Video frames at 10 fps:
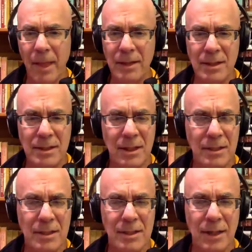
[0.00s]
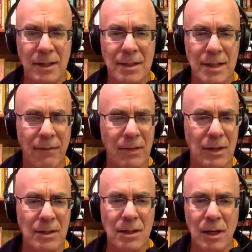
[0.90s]
1860s,
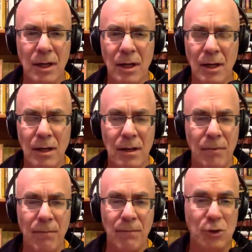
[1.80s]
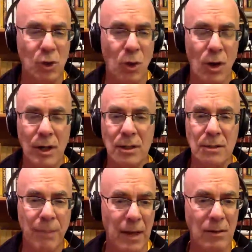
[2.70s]
1870s, visual
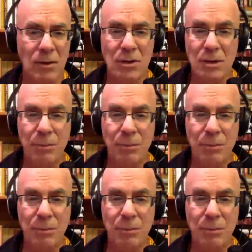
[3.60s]
artists, painters,